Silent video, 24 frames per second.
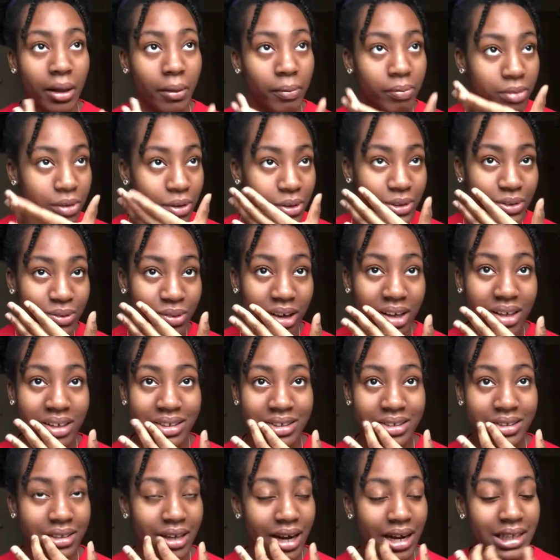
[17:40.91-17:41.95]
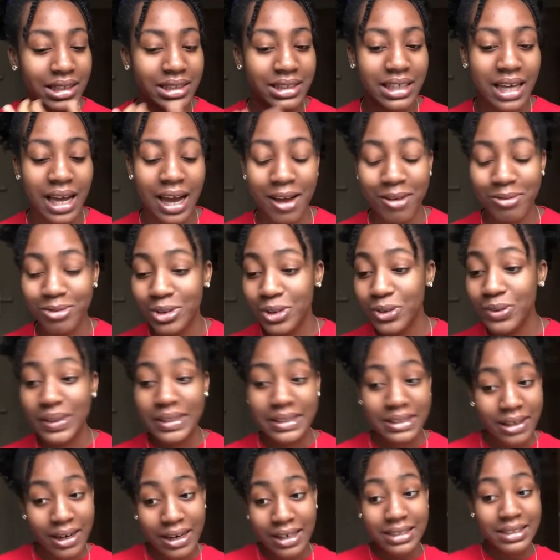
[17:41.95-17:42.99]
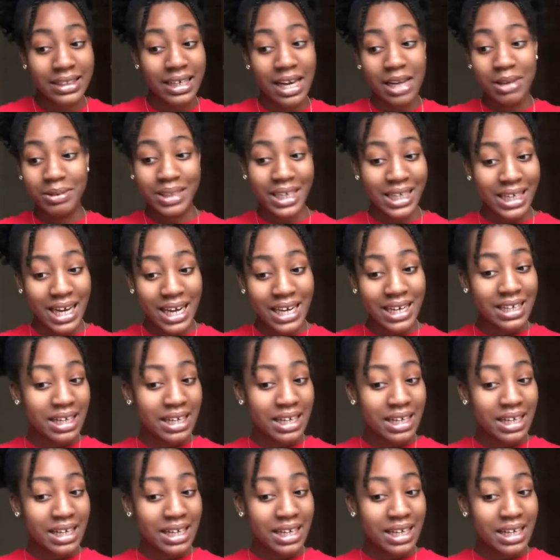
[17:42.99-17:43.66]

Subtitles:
Those were dark times. I kind